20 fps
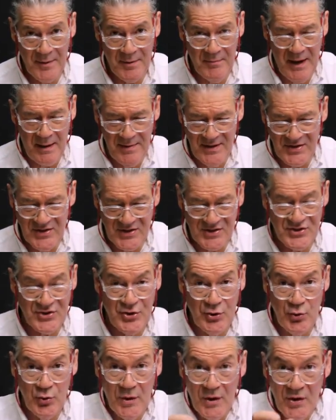Maybe just
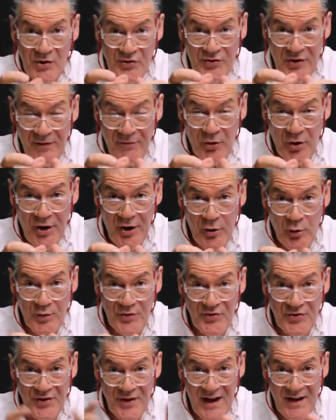do several little
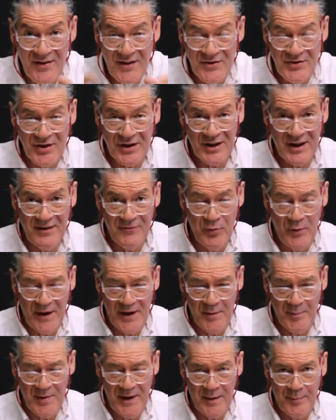ones today that you can give away
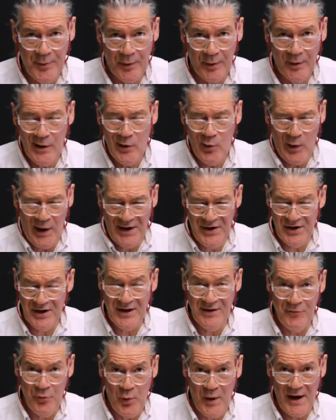to people. Why do you
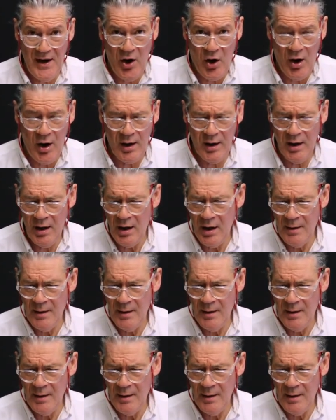give away art?